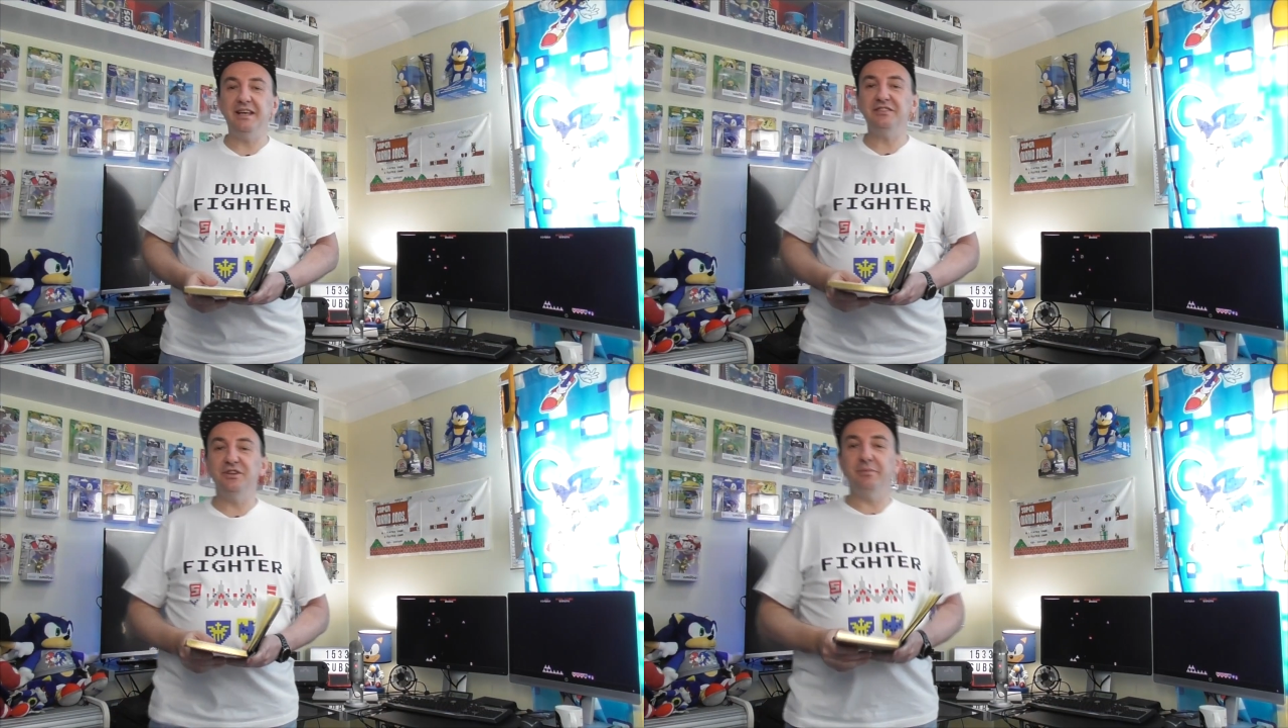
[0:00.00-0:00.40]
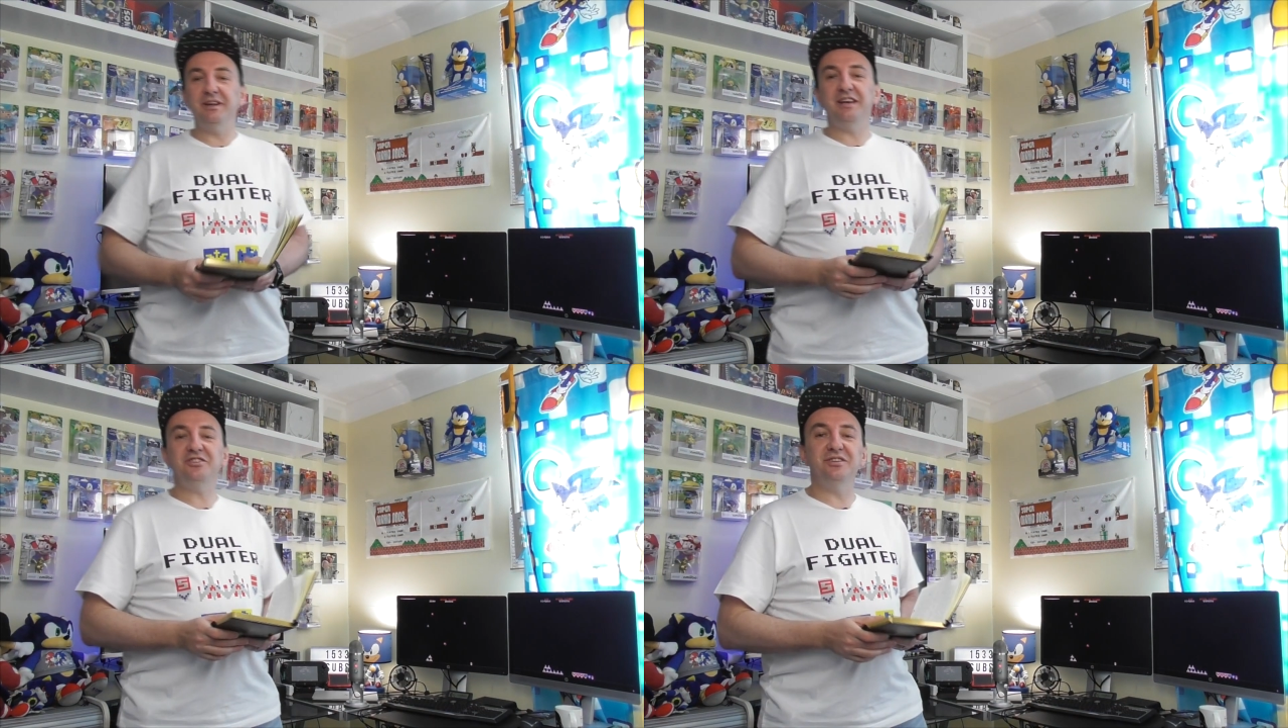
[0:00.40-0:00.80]
My next
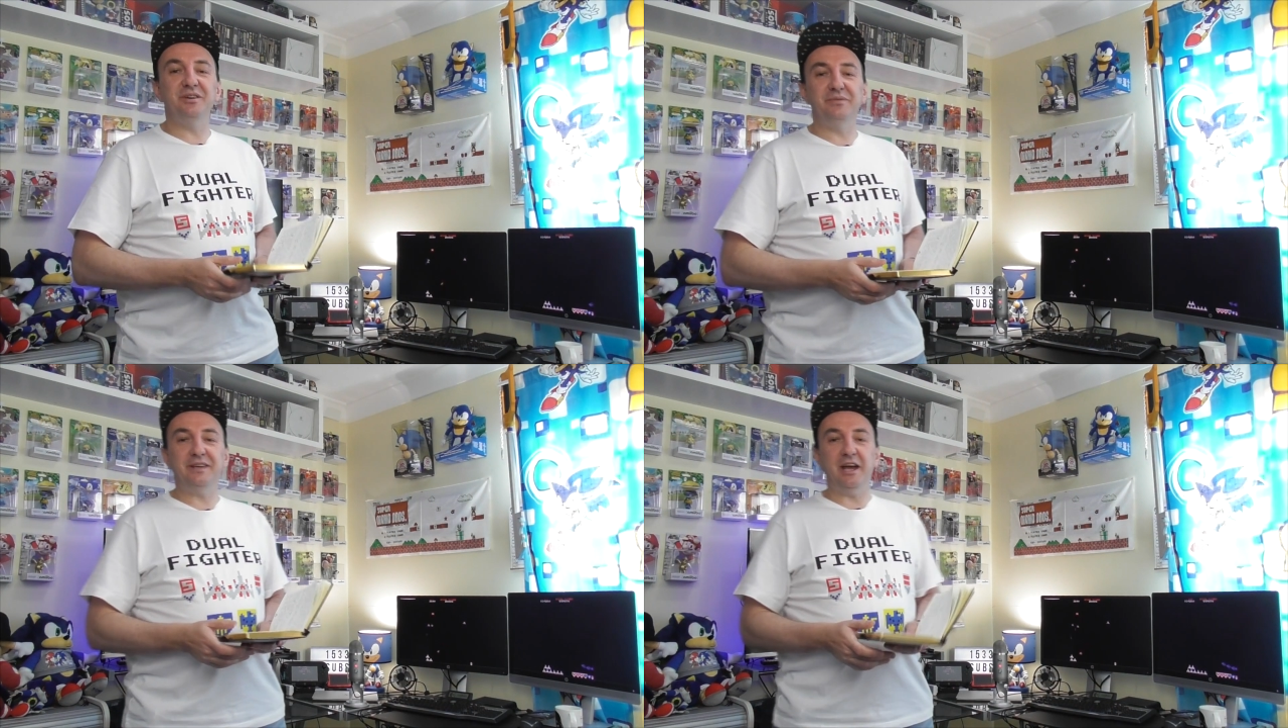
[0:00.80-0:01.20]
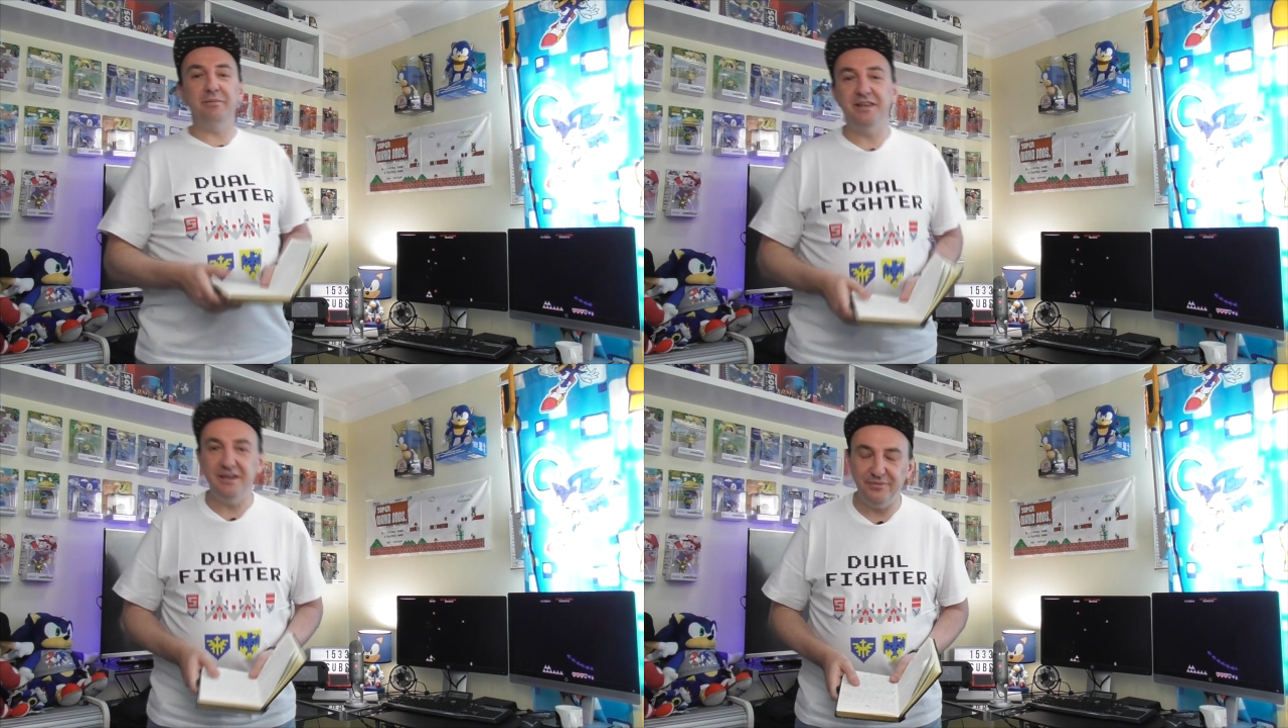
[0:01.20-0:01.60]
nomination of
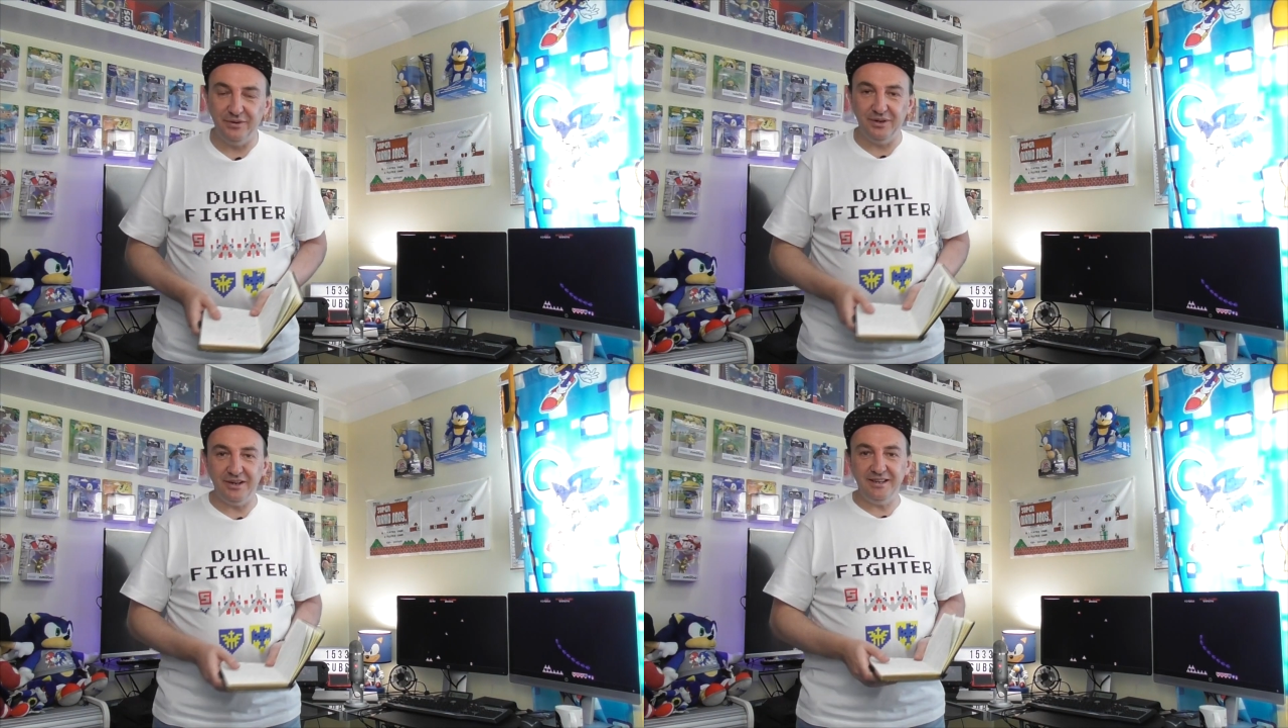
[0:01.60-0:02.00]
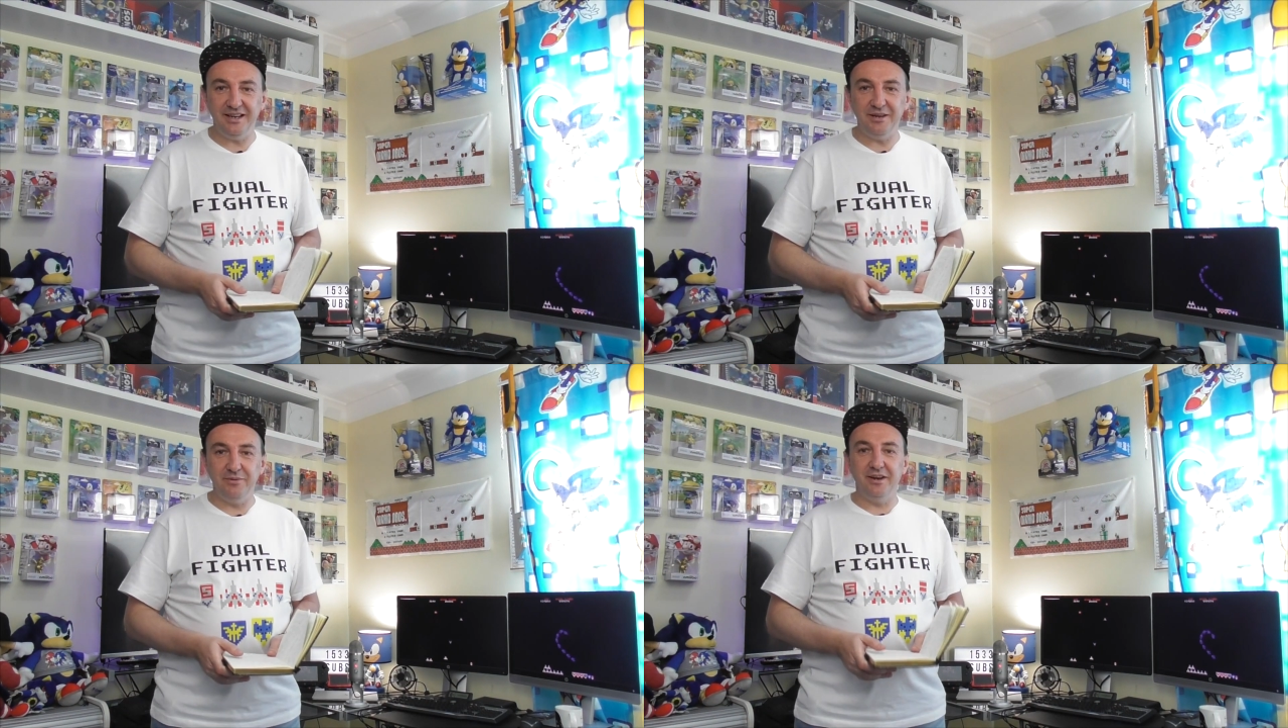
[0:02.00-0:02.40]
Game of the Year for
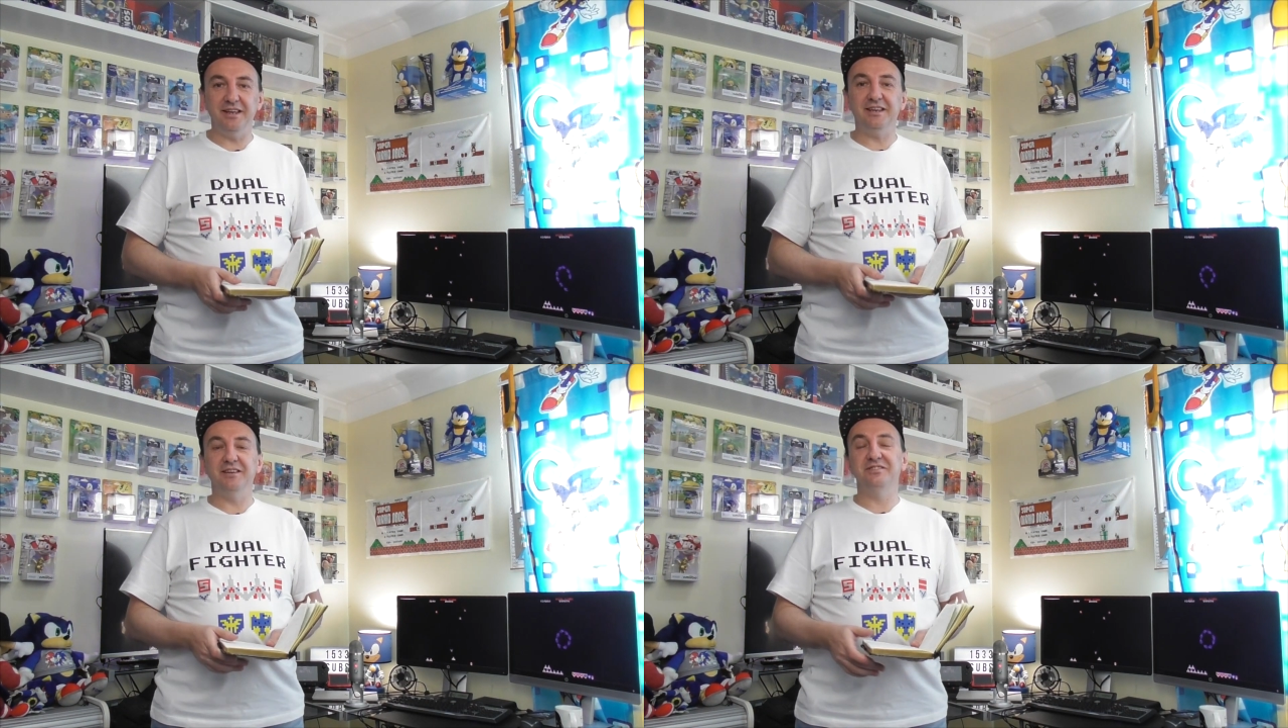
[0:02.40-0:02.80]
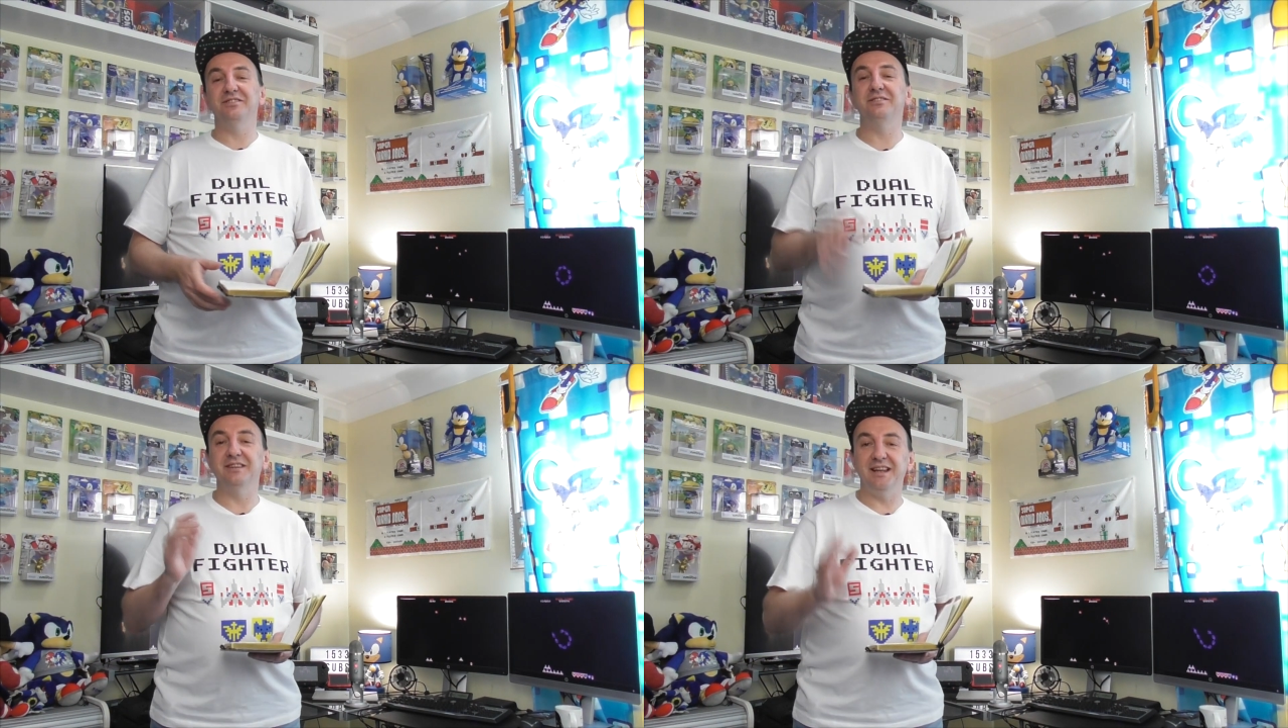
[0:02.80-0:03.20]
1981, it goes
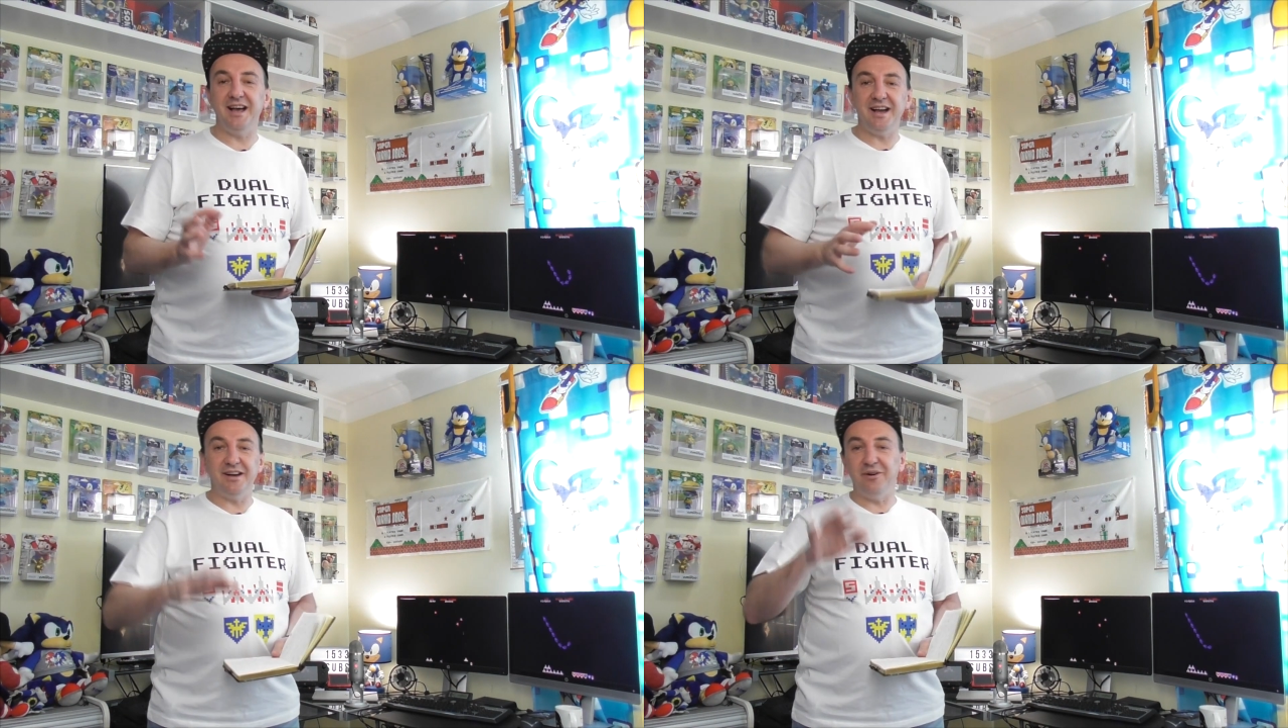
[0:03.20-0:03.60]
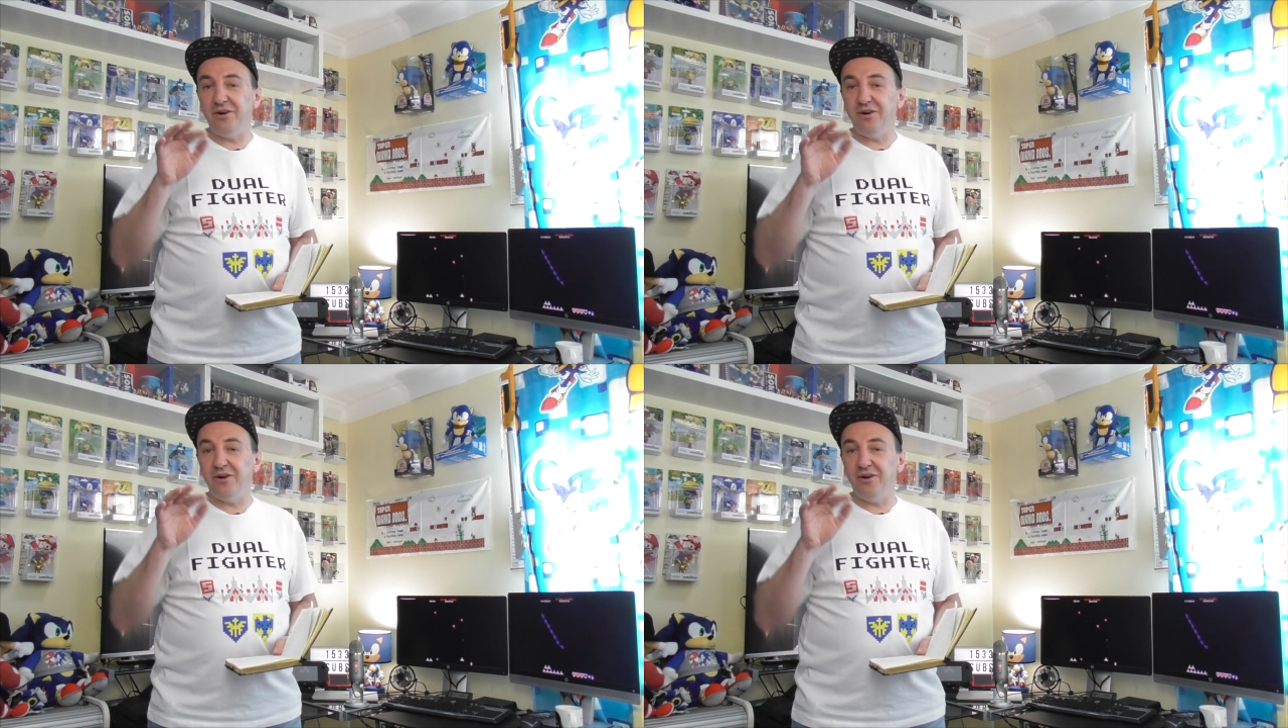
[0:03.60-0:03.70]
to Galaga,